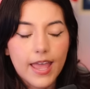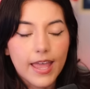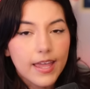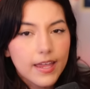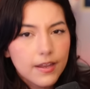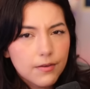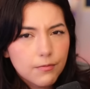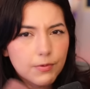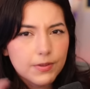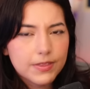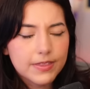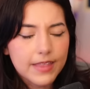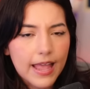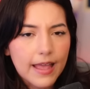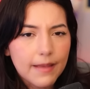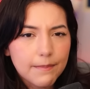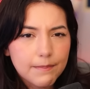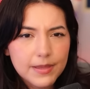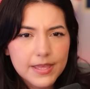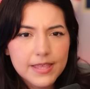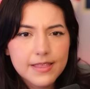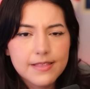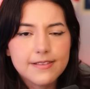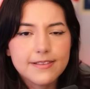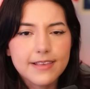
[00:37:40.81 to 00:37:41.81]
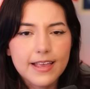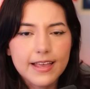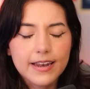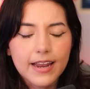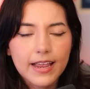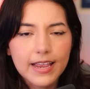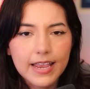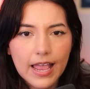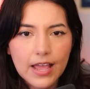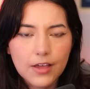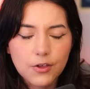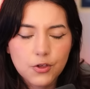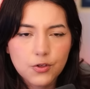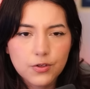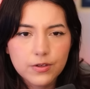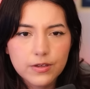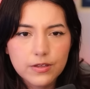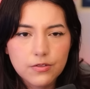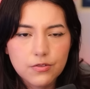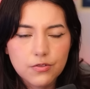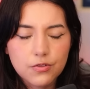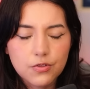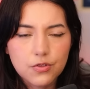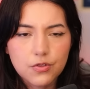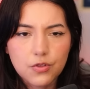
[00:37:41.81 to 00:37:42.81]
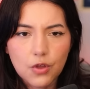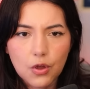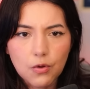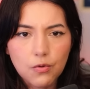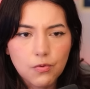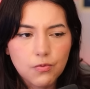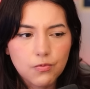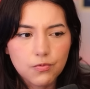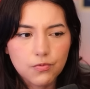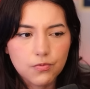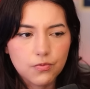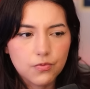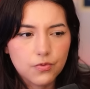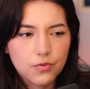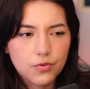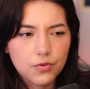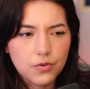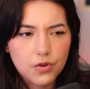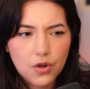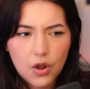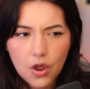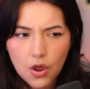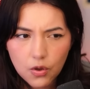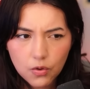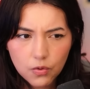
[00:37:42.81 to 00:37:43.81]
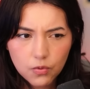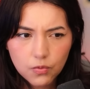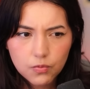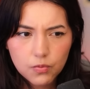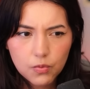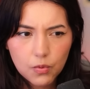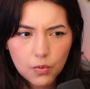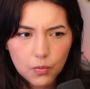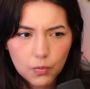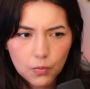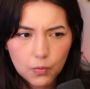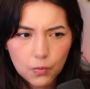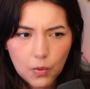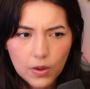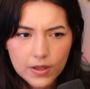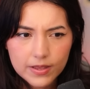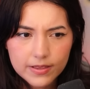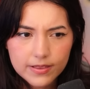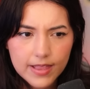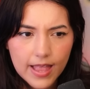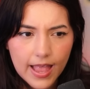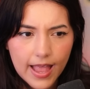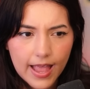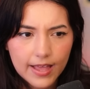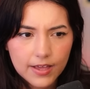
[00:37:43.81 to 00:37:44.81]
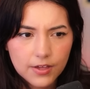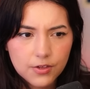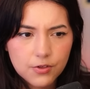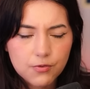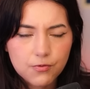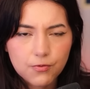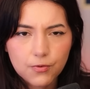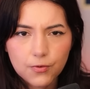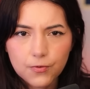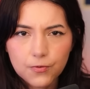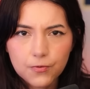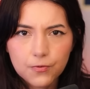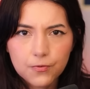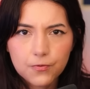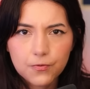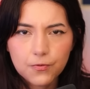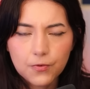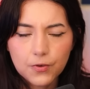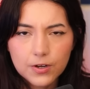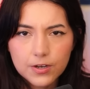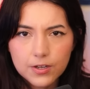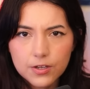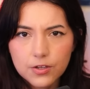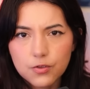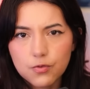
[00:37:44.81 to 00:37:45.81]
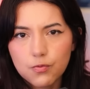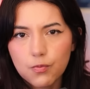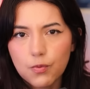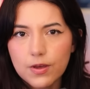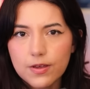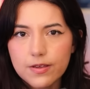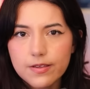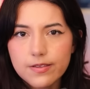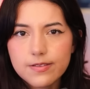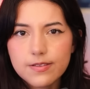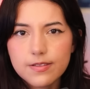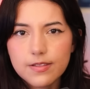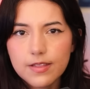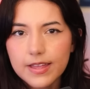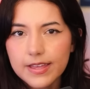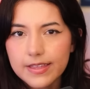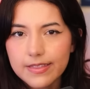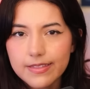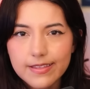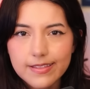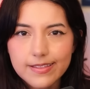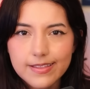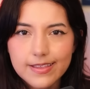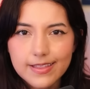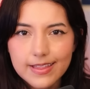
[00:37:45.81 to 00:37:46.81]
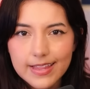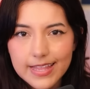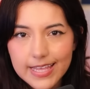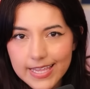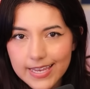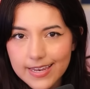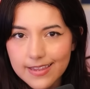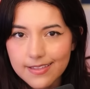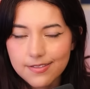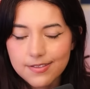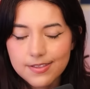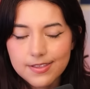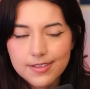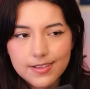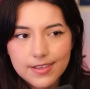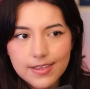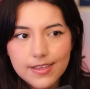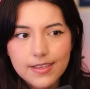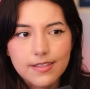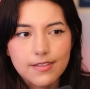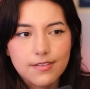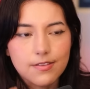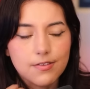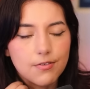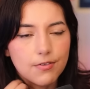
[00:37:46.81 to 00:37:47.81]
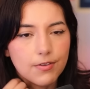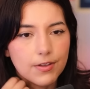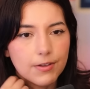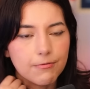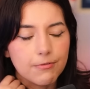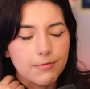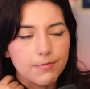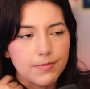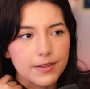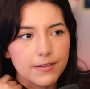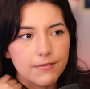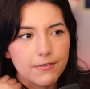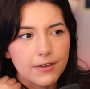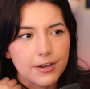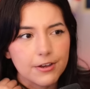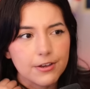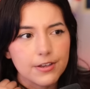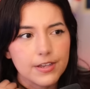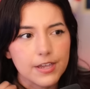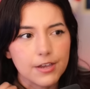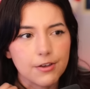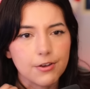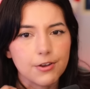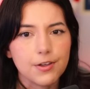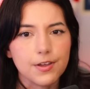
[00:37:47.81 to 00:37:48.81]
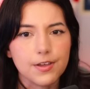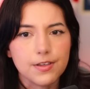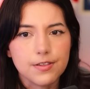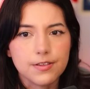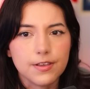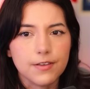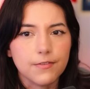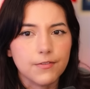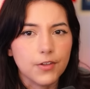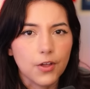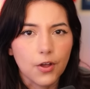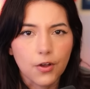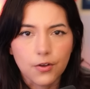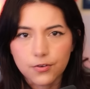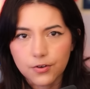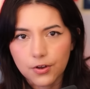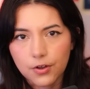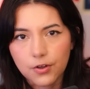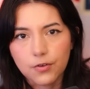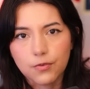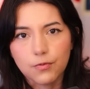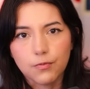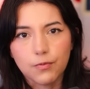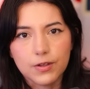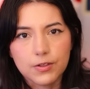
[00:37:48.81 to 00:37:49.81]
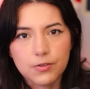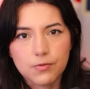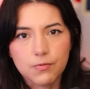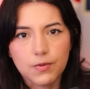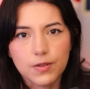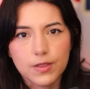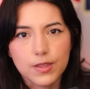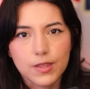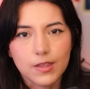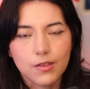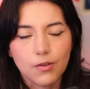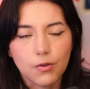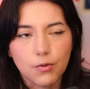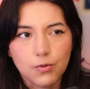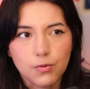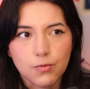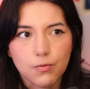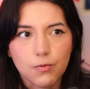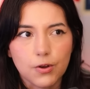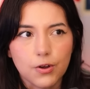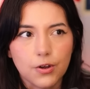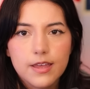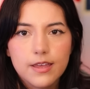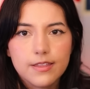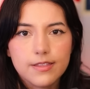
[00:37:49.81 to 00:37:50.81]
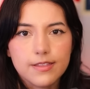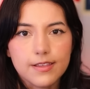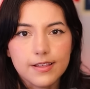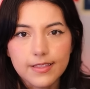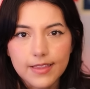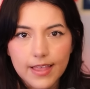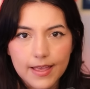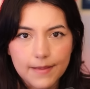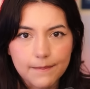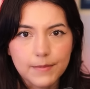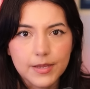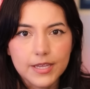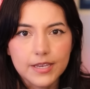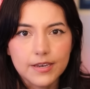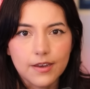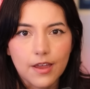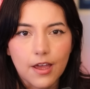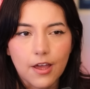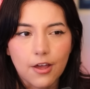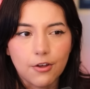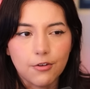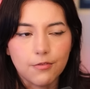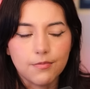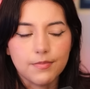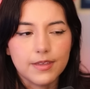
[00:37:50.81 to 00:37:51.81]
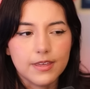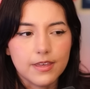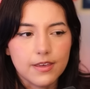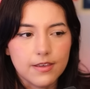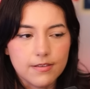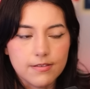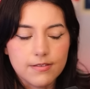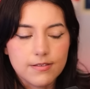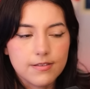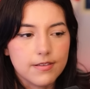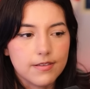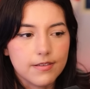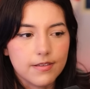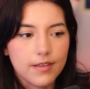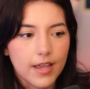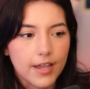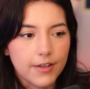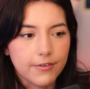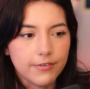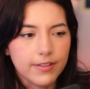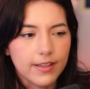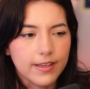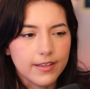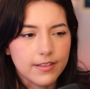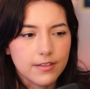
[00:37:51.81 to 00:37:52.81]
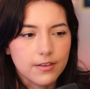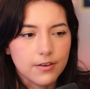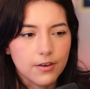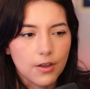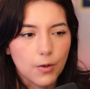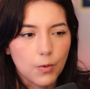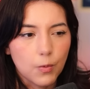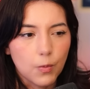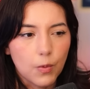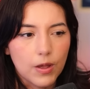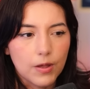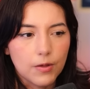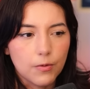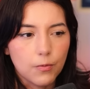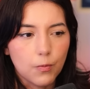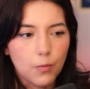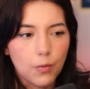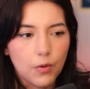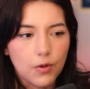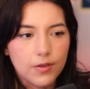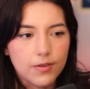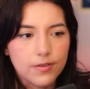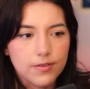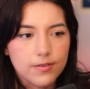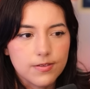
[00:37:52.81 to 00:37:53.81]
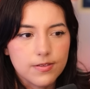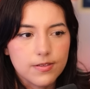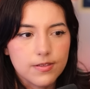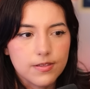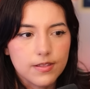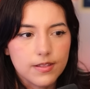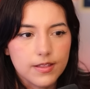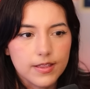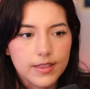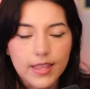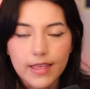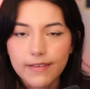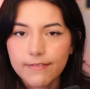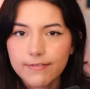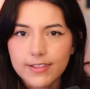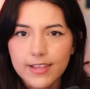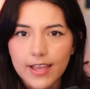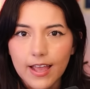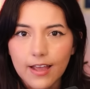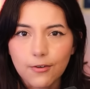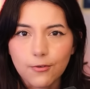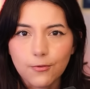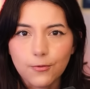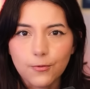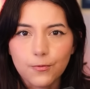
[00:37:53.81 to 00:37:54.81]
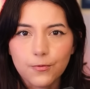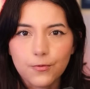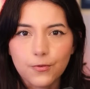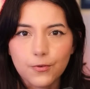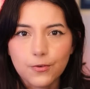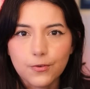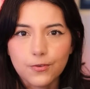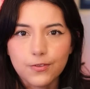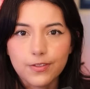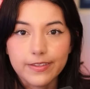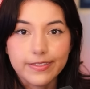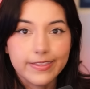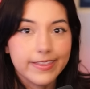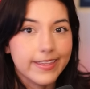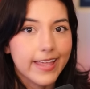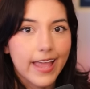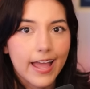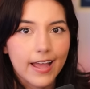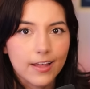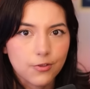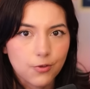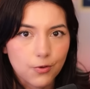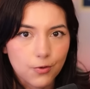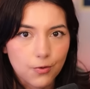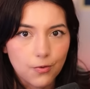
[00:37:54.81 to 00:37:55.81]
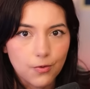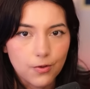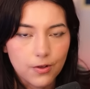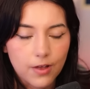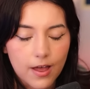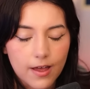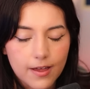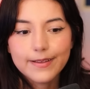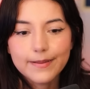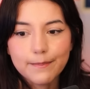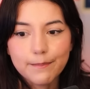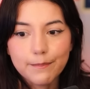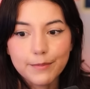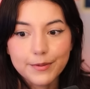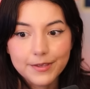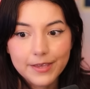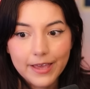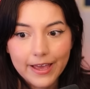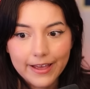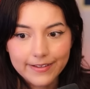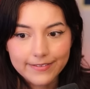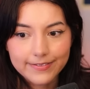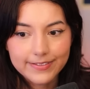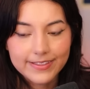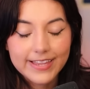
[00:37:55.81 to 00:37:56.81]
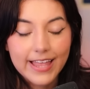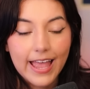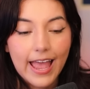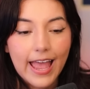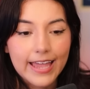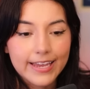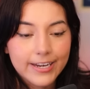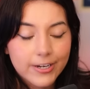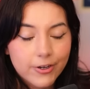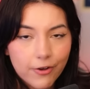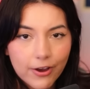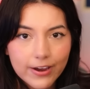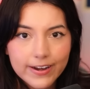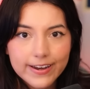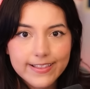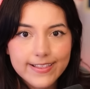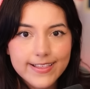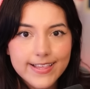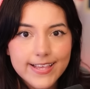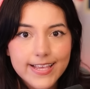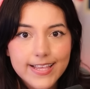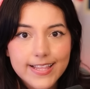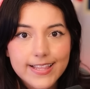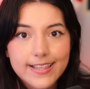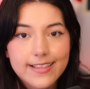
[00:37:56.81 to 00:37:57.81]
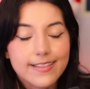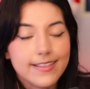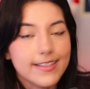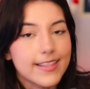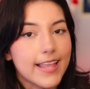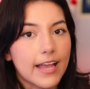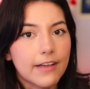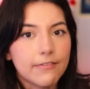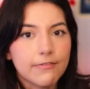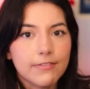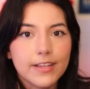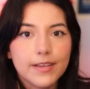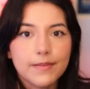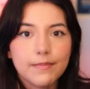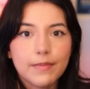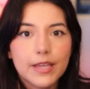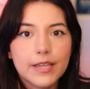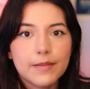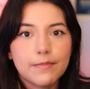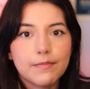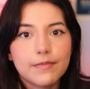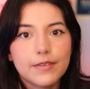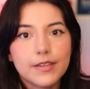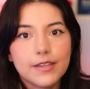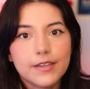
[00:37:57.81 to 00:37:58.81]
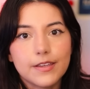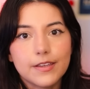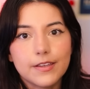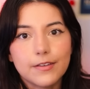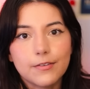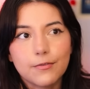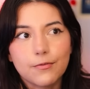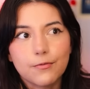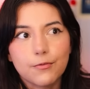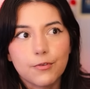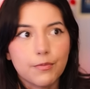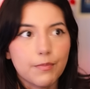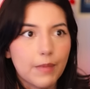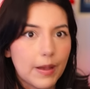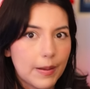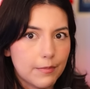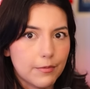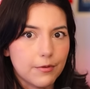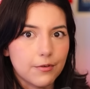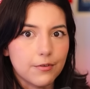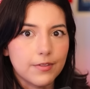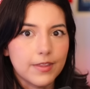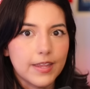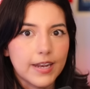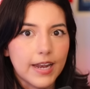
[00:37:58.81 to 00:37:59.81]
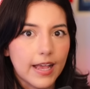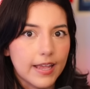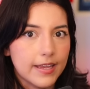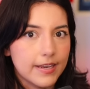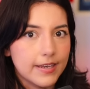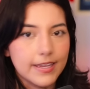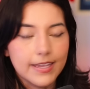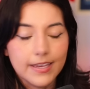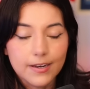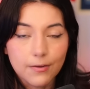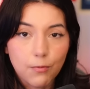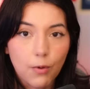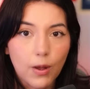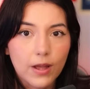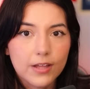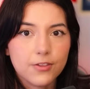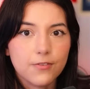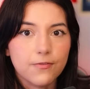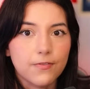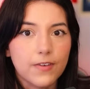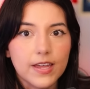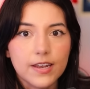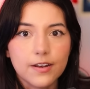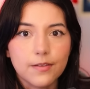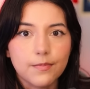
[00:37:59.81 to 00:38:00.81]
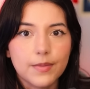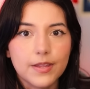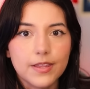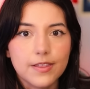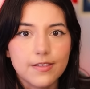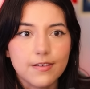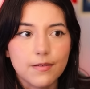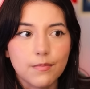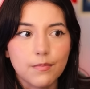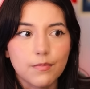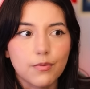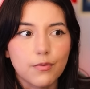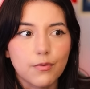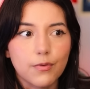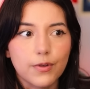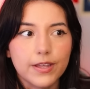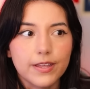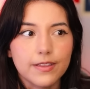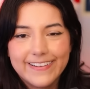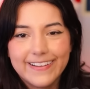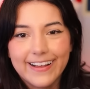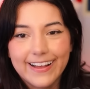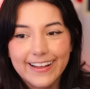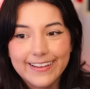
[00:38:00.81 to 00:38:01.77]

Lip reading: And with that being said, I actually don't know what the extra footage was, like the deleted scenes. So I would be very curious if y'all know which ones those were to let me know, because I would like to know what was left out for the theatrical cut. But yeah, the end credit scenes definitely made me remember that I need to watch Venom at some point.